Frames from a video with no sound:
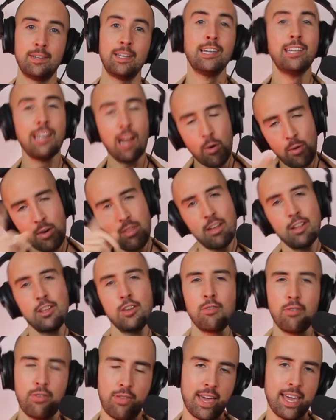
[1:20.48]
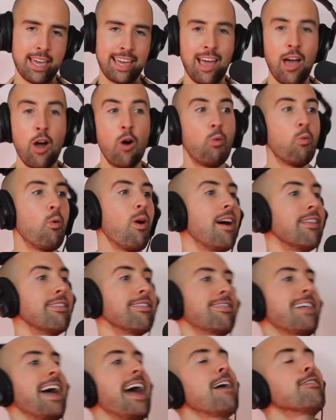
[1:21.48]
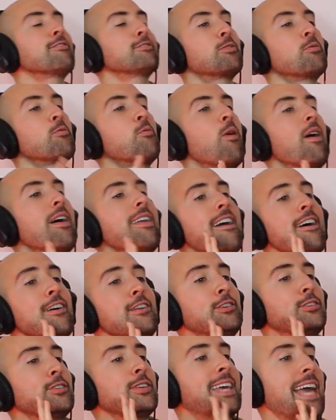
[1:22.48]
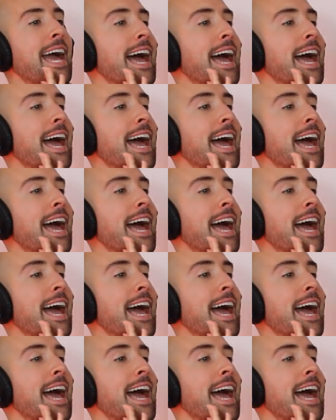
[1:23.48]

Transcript: Lower than you think. 1,100